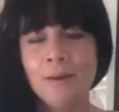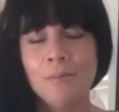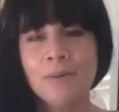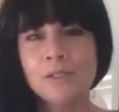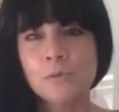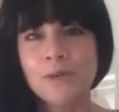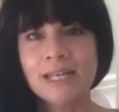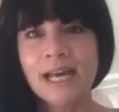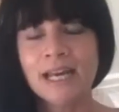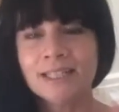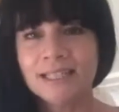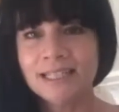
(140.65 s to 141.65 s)
But when
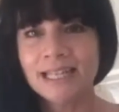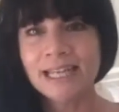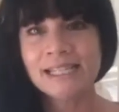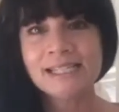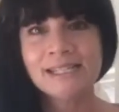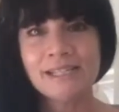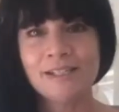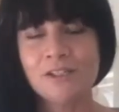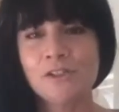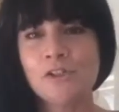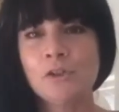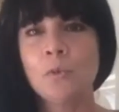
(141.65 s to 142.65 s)
I connected
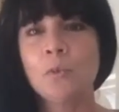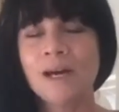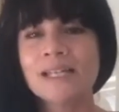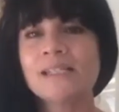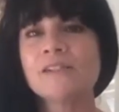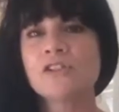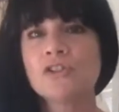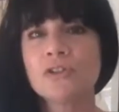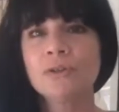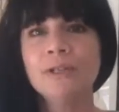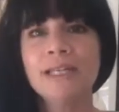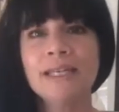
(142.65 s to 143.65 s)
to what is
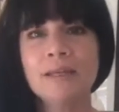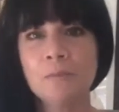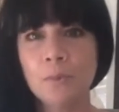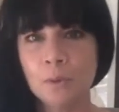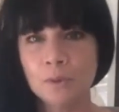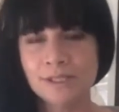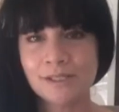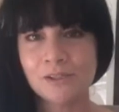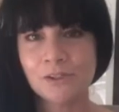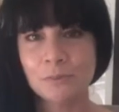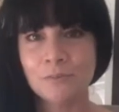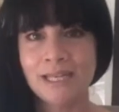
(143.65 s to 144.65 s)
truly important
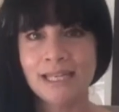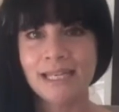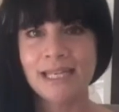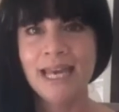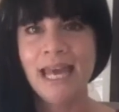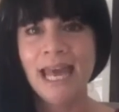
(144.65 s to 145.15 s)
to me,